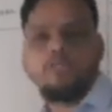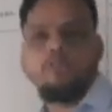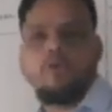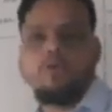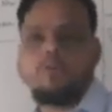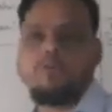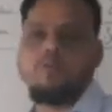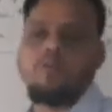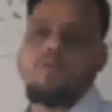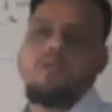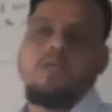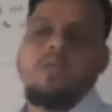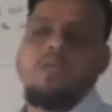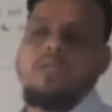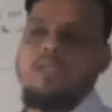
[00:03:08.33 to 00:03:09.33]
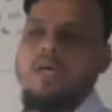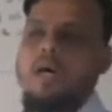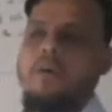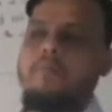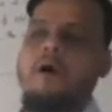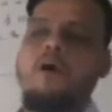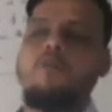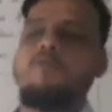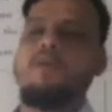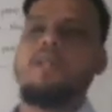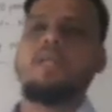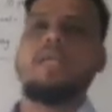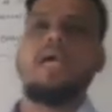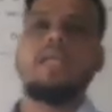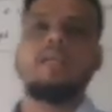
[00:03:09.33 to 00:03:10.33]
also. The
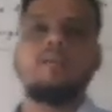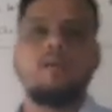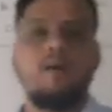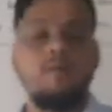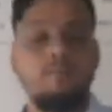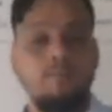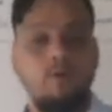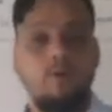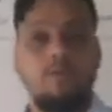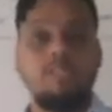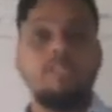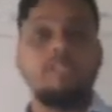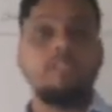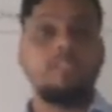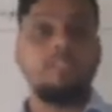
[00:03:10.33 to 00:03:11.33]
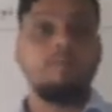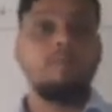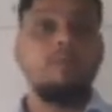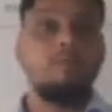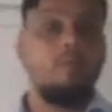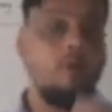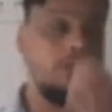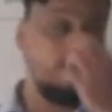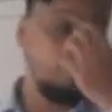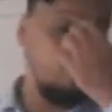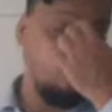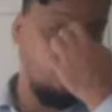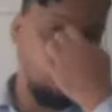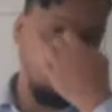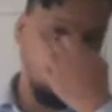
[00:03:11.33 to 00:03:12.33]
amount can come in decimal points
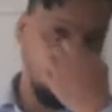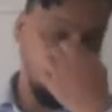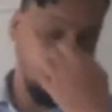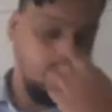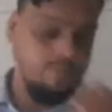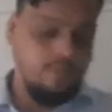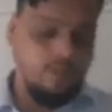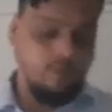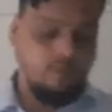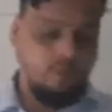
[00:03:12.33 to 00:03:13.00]
also.